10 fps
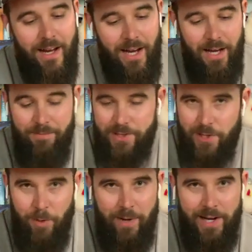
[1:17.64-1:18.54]
The
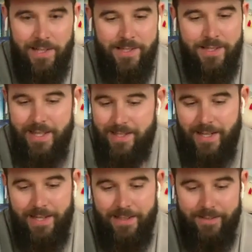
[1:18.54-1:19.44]
toe box,
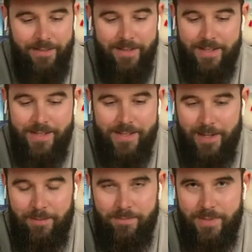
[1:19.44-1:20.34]
it's the
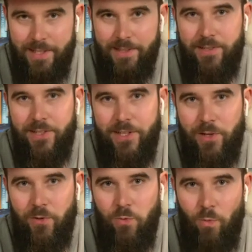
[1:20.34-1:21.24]
same deal,
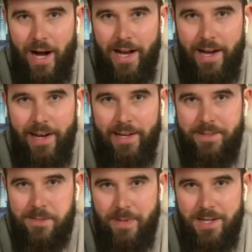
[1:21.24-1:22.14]
wide,
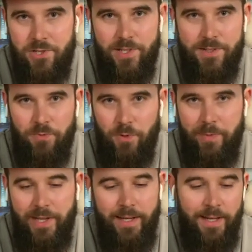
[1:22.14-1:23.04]
spacious,
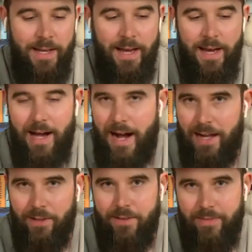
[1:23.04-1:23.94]
roomy. I
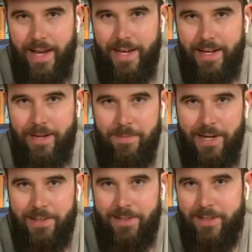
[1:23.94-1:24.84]
love that. I'm
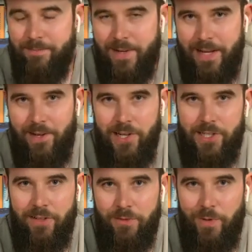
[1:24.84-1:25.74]
not knocking
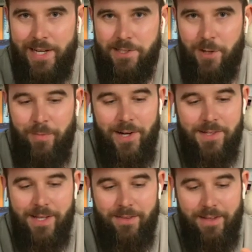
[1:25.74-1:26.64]
on the wide toe
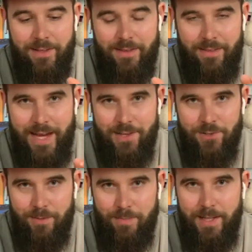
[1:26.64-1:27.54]
box. I think that
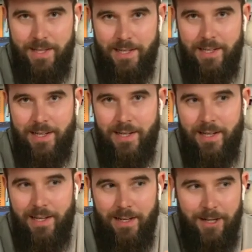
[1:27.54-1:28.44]
should be
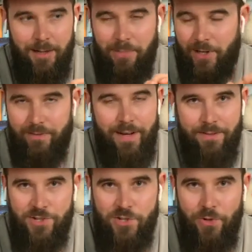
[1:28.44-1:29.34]
part of
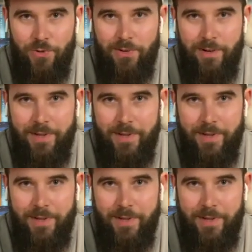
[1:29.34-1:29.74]
every shoe.